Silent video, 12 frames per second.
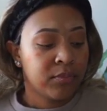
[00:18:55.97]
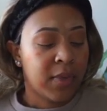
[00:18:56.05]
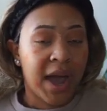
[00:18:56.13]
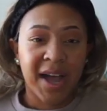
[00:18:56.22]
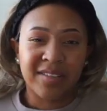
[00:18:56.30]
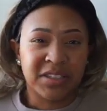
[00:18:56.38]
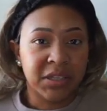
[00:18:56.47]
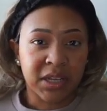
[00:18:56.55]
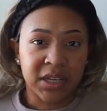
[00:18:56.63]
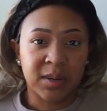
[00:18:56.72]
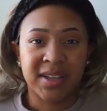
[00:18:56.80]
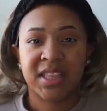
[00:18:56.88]
I'll have to look
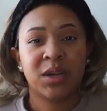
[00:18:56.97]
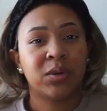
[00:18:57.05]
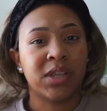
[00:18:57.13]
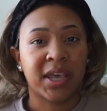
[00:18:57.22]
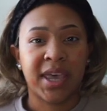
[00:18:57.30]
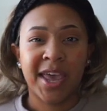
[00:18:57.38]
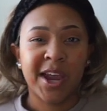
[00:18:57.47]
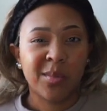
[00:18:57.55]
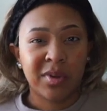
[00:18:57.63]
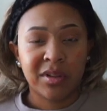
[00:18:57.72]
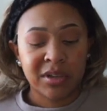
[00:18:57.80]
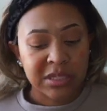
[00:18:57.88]
it up. I think it was like
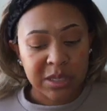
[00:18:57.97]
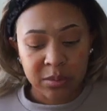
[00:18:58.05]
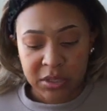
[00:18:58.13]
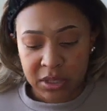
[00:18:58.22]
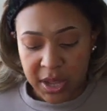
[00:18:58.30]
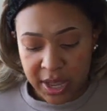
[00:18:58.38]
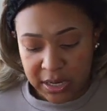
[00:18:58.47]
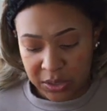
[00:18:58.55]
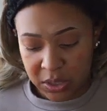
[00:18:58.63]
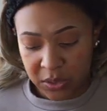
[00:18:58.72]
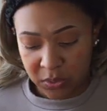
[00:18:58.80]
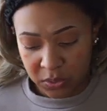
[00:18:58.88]
caramel or something. I don't
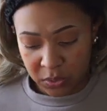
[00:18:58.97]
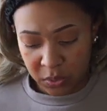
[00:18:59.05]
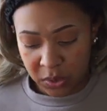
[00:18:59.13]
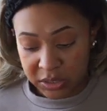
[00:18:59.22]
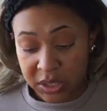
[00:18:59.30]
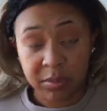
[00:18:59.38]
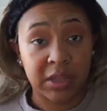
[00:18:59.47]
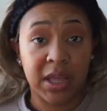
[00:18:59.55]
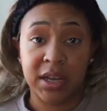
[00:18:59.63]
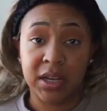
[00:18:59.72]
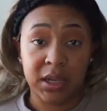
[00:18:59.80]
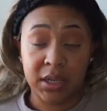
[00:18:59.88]
know. Or something
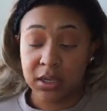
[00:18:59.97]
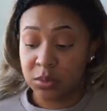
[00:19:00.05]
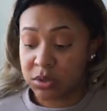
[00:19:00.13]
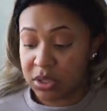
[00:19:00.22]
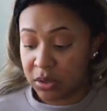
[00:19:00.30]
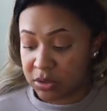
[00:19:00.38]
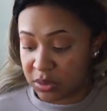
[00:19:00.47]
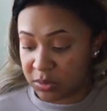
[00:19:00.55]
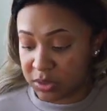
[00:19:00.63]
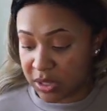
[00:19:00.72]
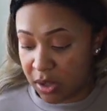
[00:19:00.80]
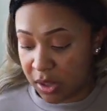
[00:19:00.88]
like that. It was close. It
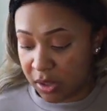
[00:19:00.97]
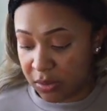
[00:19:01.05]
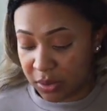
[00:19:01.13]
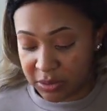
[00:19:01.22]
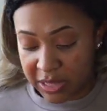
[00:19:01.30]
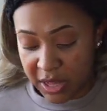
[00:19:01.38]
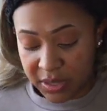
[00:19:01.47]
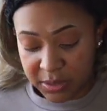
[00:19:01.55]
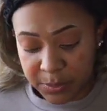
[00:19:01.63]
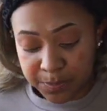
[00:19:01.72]
was along those lines.